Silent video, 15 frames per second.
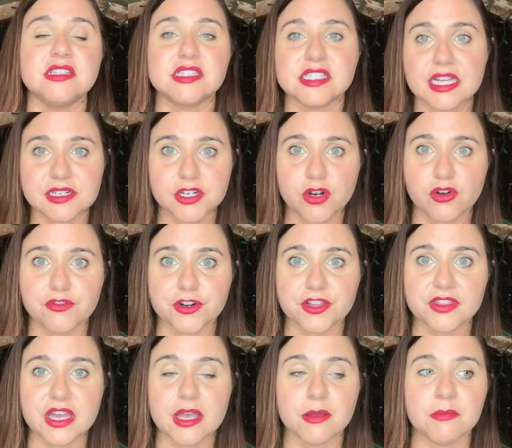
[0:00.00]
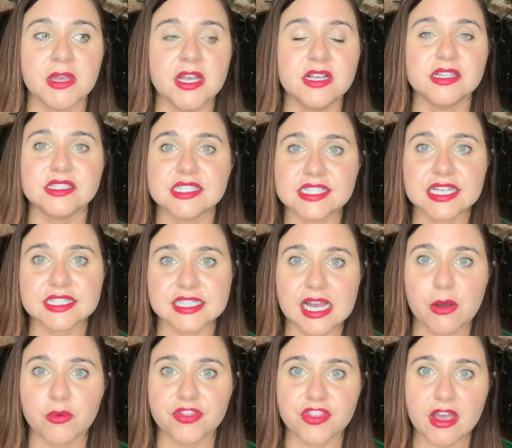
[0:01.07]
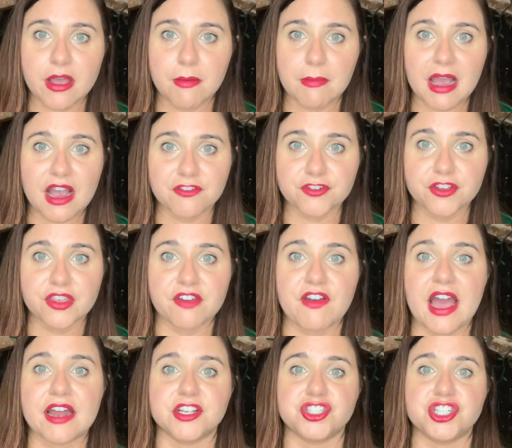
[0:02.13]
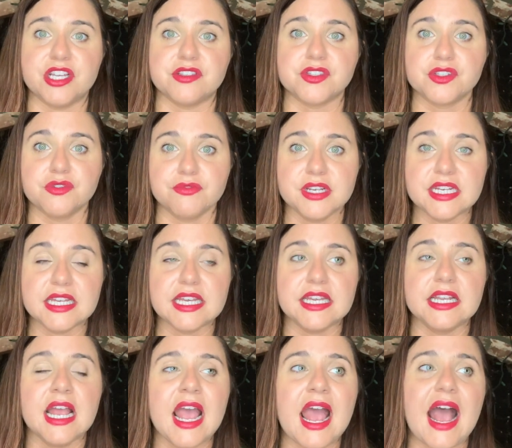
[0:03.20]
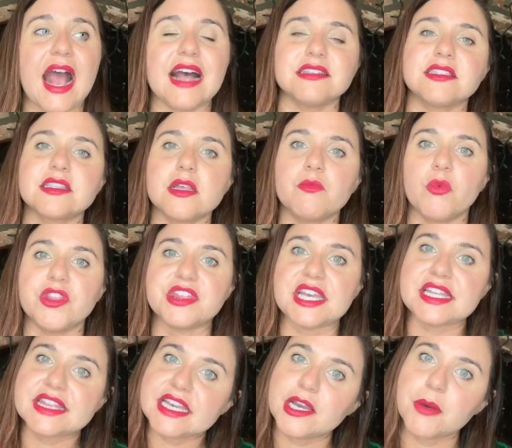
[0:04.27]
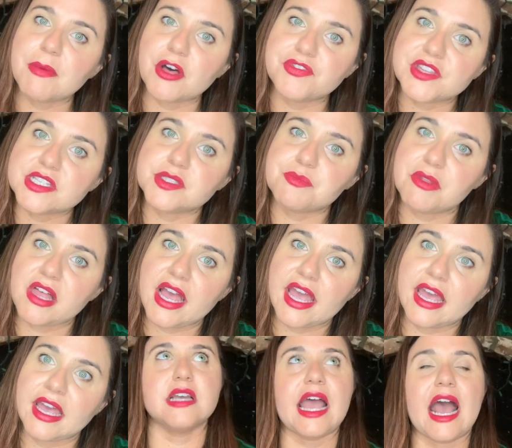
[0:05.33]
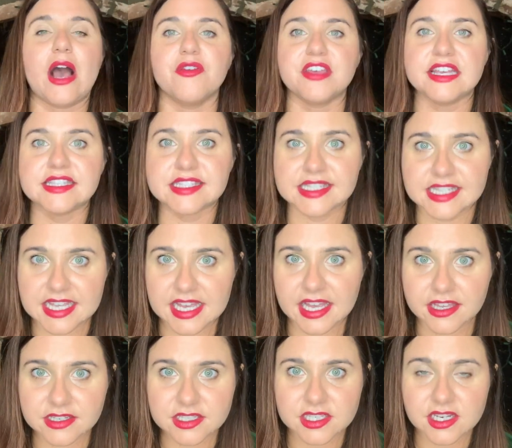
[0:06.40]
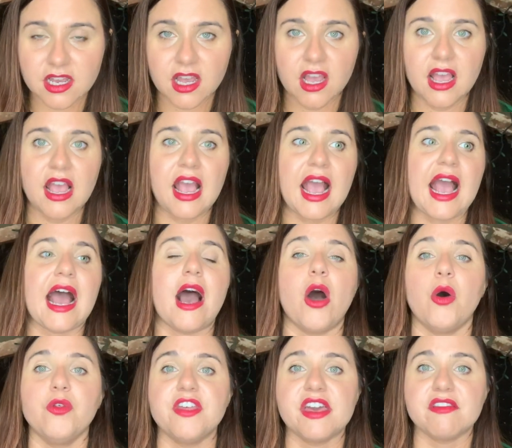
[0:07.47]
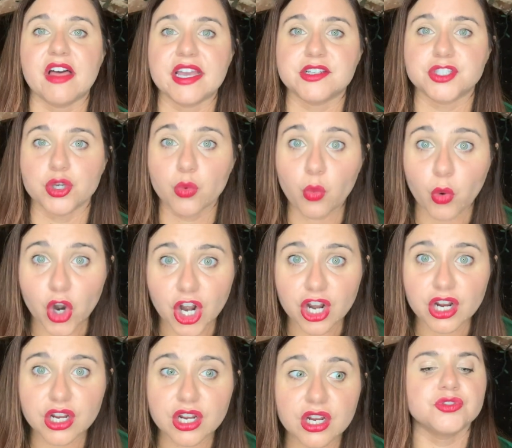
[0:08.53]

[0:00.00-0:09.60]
Send it over to them, sit down with them after they've had a chance to read it, ask them what they think about this play, how they see it, how they like to work.